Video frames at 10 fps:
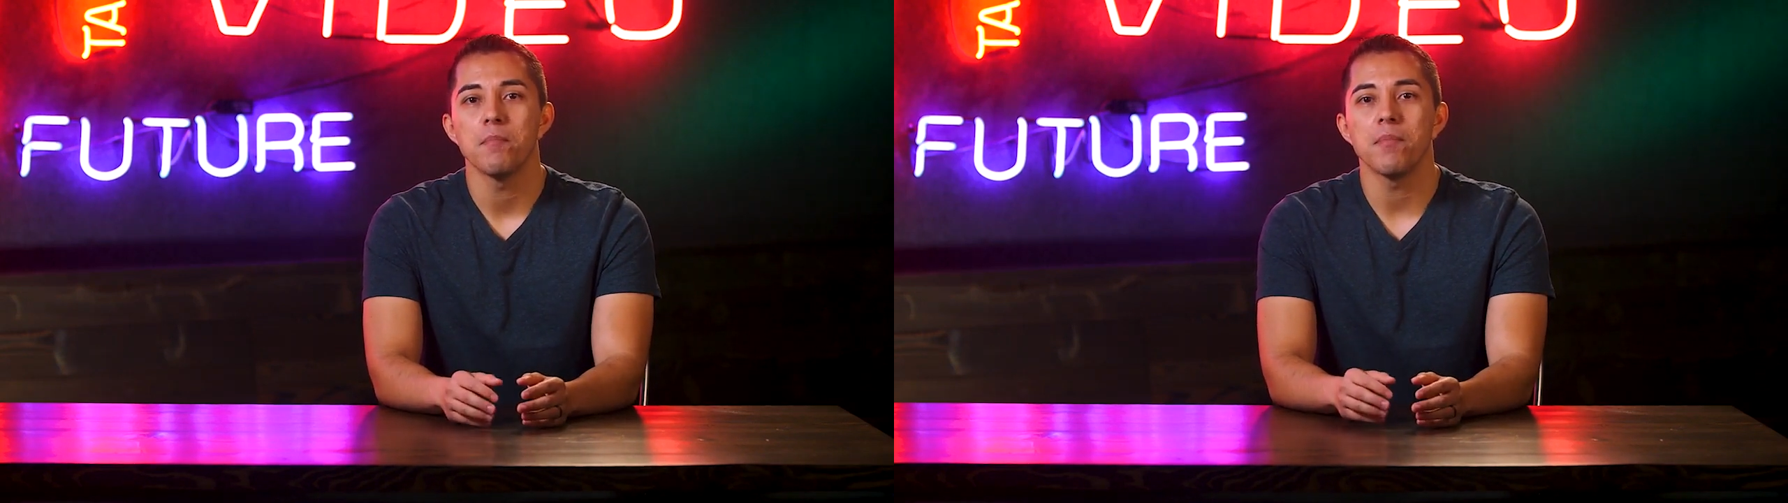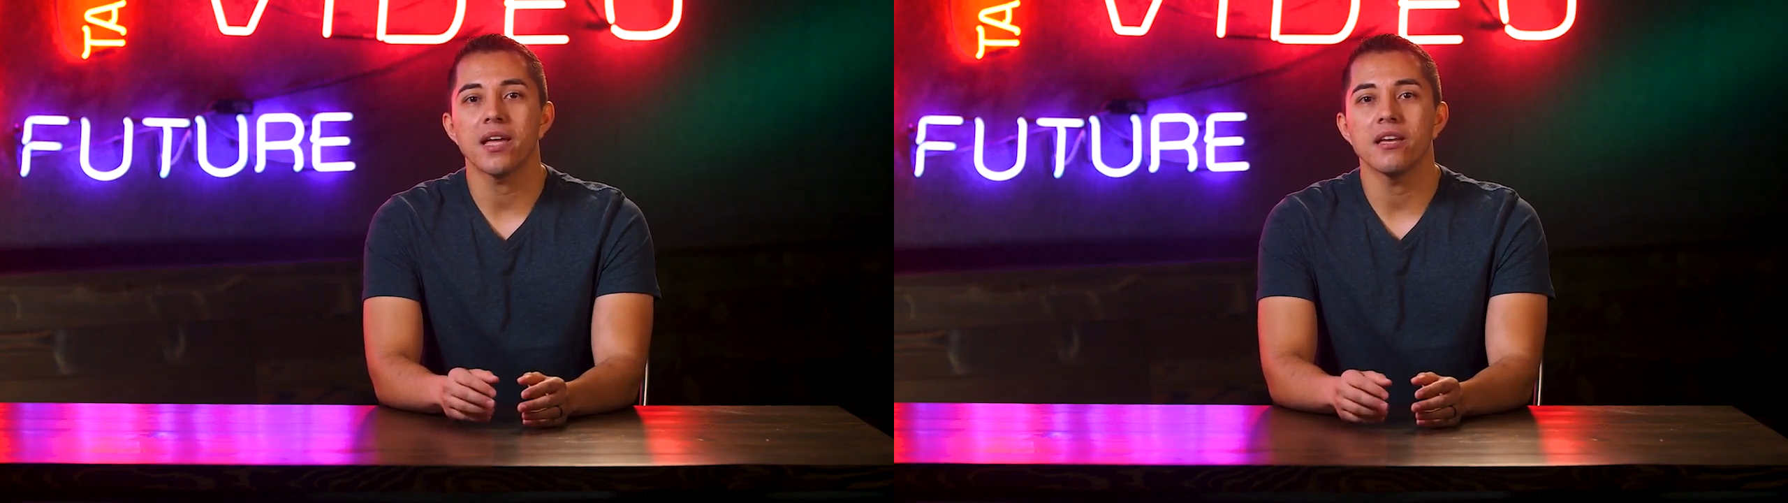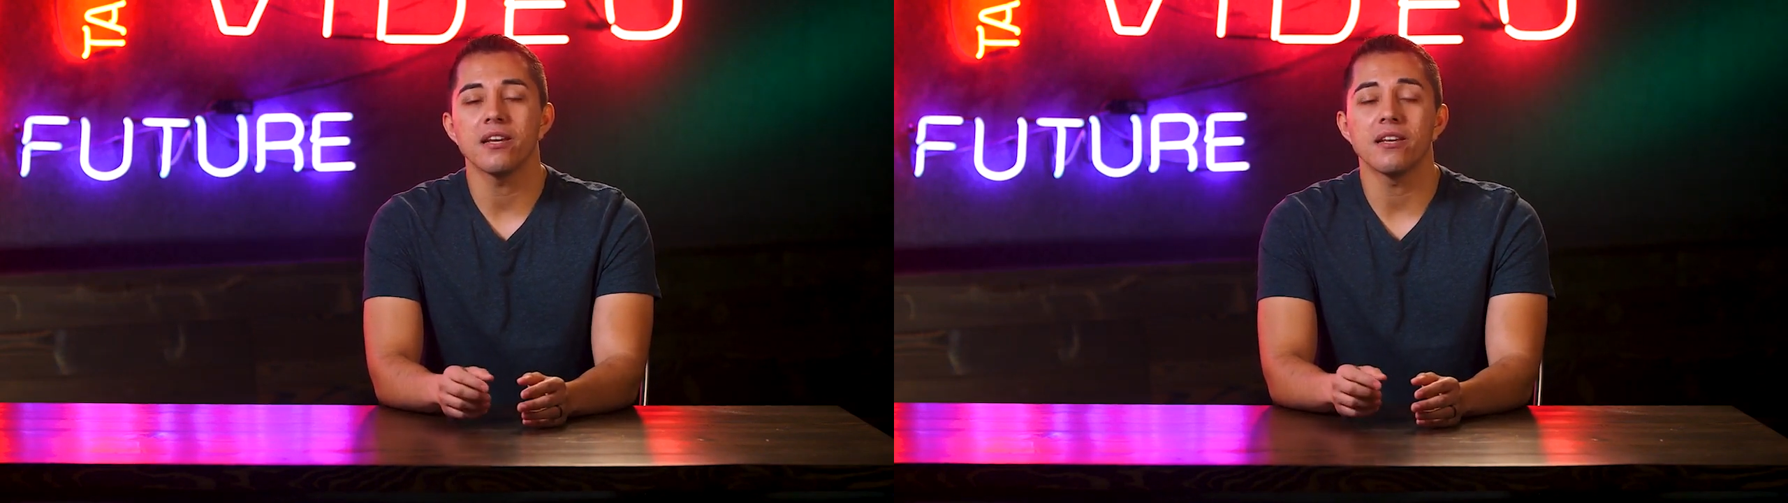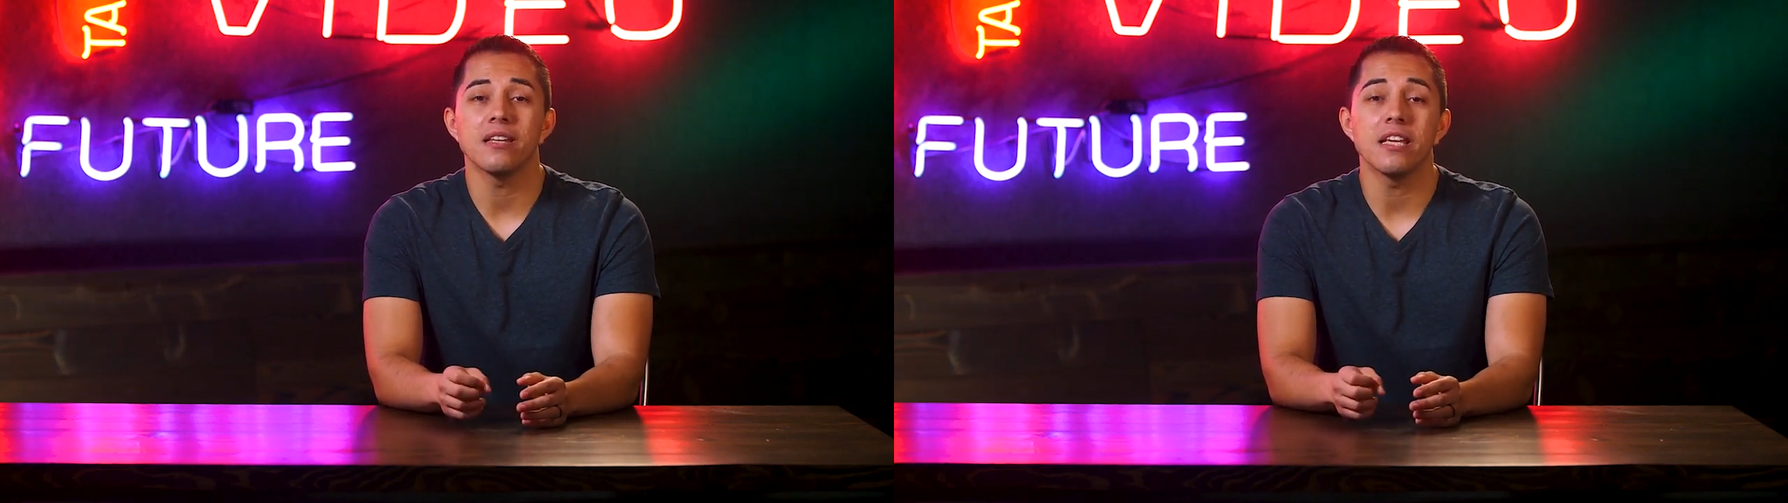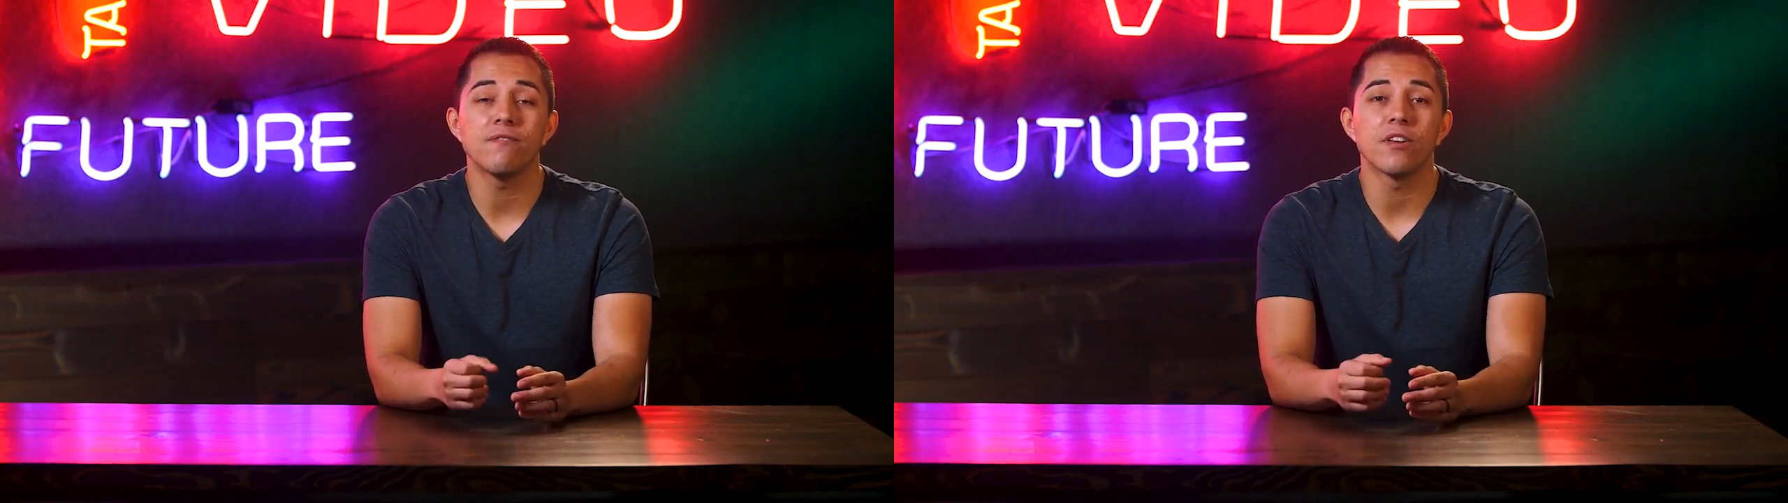making it
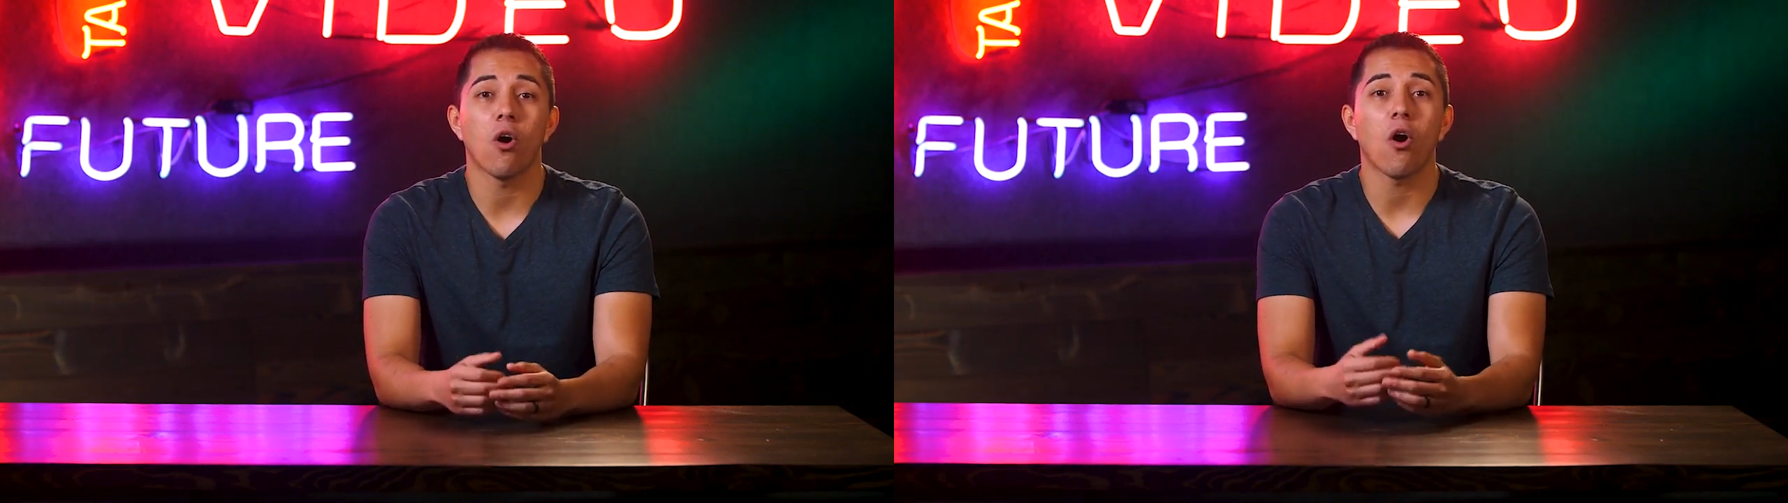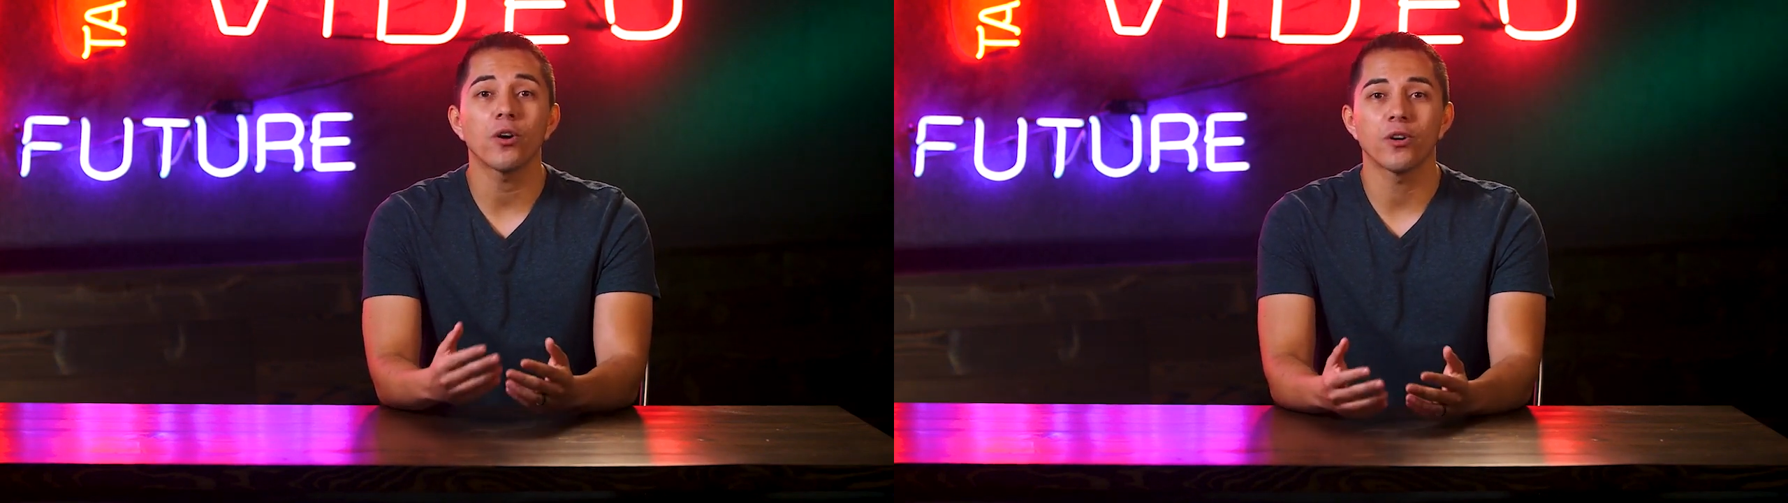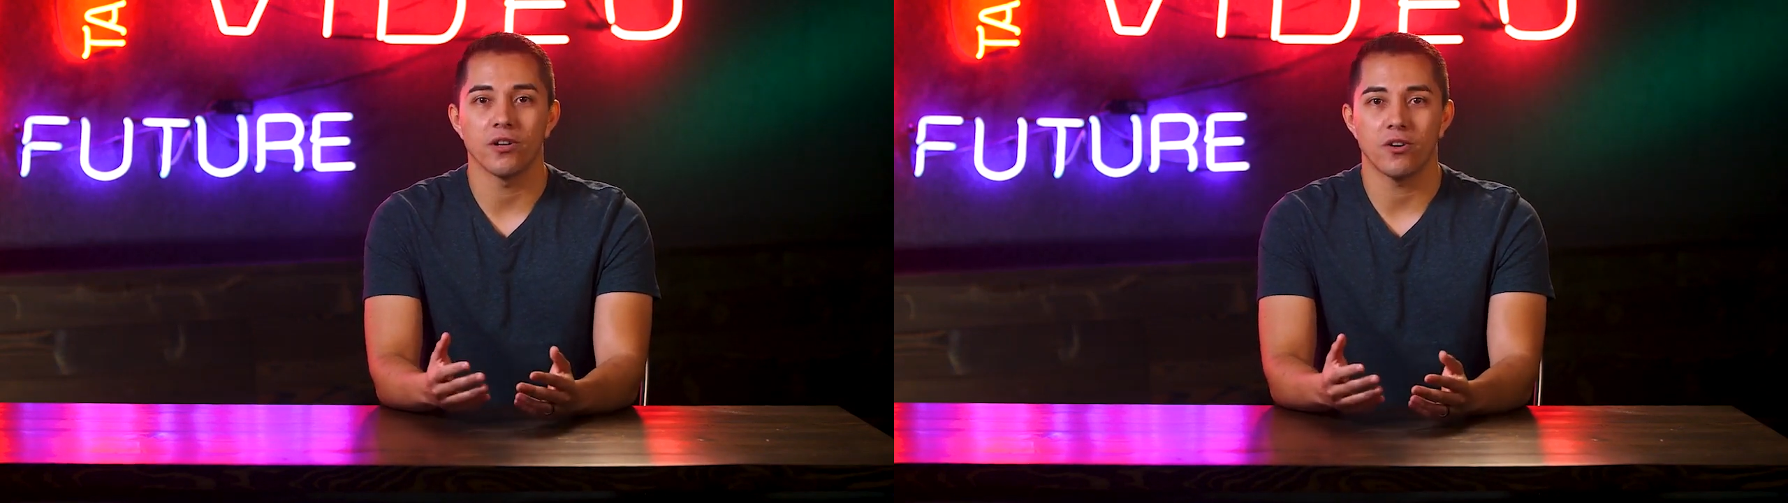even harder to